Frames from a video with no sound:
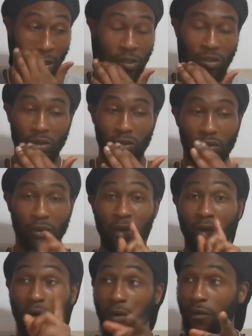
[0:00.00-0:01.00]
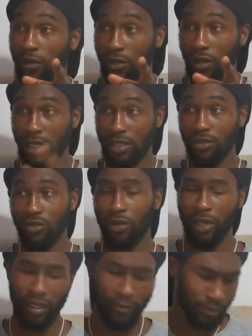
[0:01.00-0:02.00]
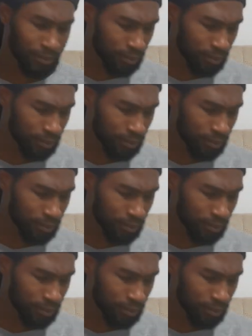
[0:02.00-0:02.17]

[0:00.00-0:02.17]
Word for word: So hopefully you guys enjoy that.